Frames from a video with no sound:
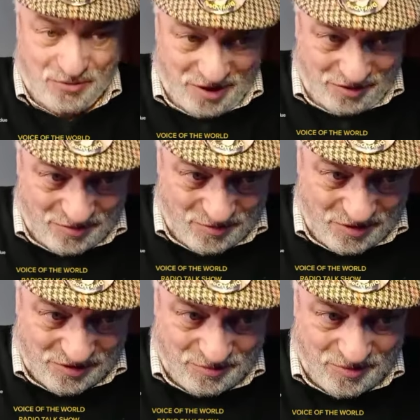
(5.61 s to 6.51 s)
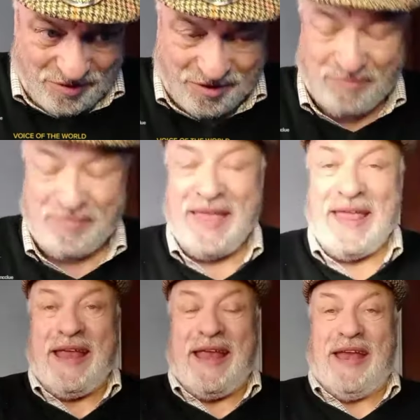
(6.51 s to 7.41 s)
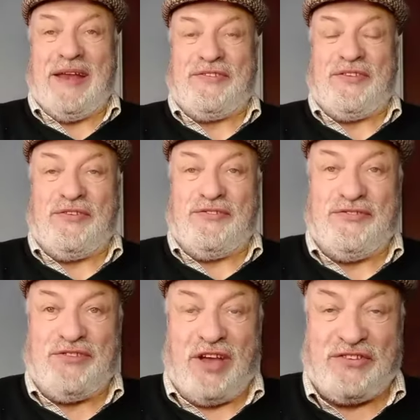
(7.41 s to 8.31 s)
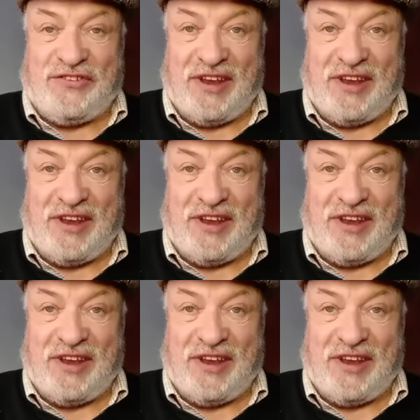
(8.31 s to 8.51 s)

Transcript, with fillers: Welcome, welcome, welcome. It's just